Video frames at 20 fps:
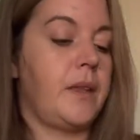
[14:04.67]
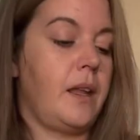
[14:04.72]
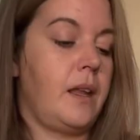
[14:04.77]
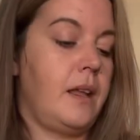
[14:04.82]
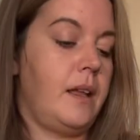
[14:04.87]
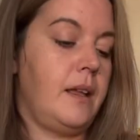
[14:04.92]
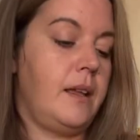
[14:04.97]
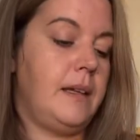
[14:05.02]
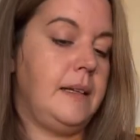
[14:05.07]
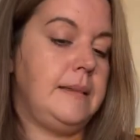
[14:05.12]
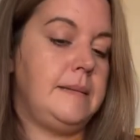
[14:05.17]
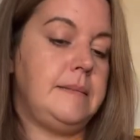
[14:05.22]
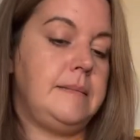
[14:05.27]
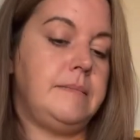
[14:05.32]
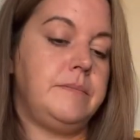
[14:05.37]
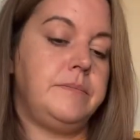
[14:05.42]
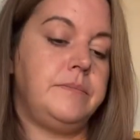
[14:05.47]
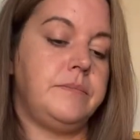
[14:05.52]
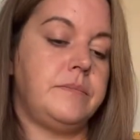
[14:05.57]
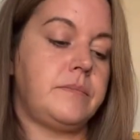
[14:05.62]

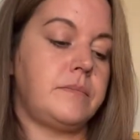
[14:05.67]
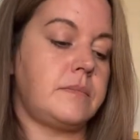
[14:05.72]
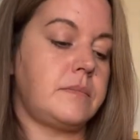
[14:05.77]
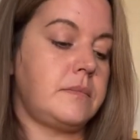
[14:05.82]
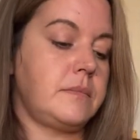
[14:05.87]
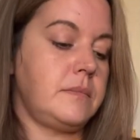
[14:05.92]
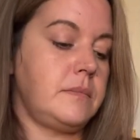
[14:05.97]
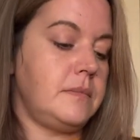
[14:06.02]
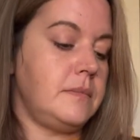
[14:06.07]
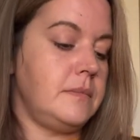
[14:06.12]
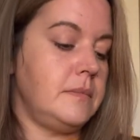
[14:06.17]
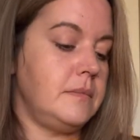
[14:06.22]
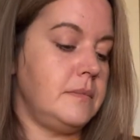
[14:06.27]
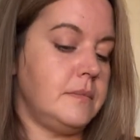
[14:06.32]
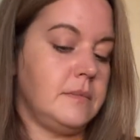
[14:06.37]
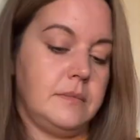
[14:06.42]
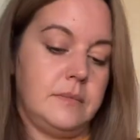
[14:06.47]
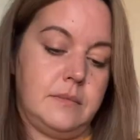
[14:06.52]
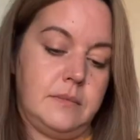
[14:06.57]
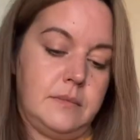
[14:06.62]

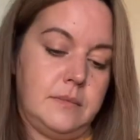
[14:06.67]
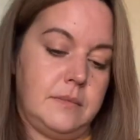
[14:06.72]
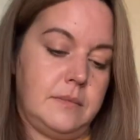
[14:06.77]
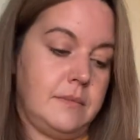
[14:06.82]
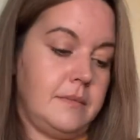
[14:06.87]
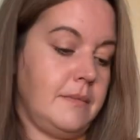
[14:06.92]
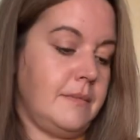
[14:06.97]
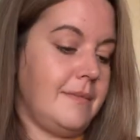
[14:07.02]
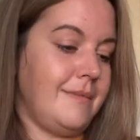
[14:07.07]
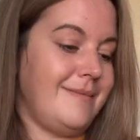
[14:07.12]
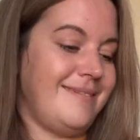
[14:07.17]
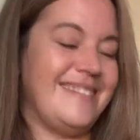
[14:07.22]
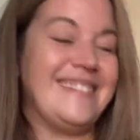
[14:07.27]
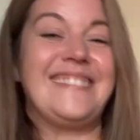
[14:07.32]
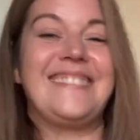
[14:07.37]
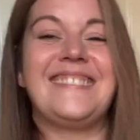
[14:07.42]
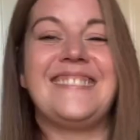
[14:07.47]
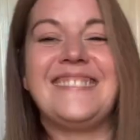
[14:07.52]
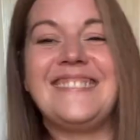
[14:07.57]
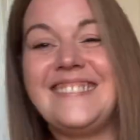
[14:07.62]
[no speech]